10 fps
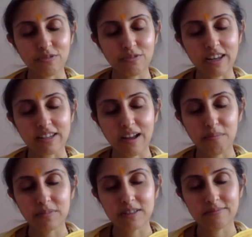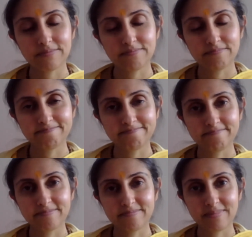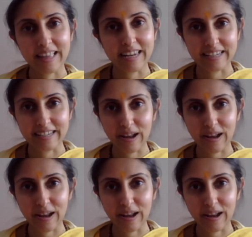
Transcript: When it comes, let it